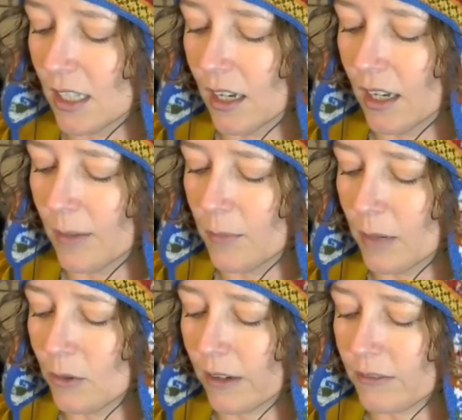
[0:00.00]

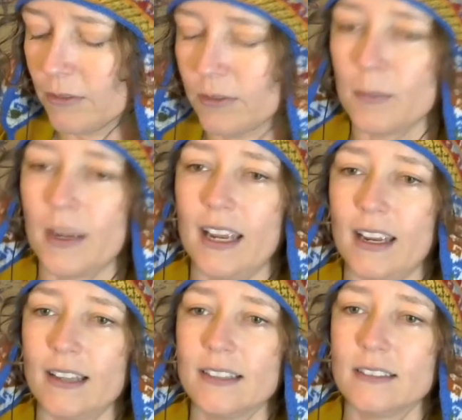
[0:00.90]
I'm grateful for my
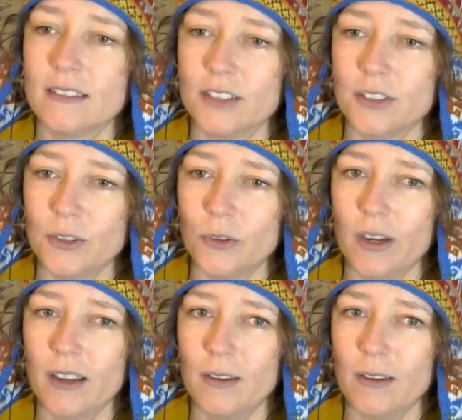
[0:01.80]
aunt who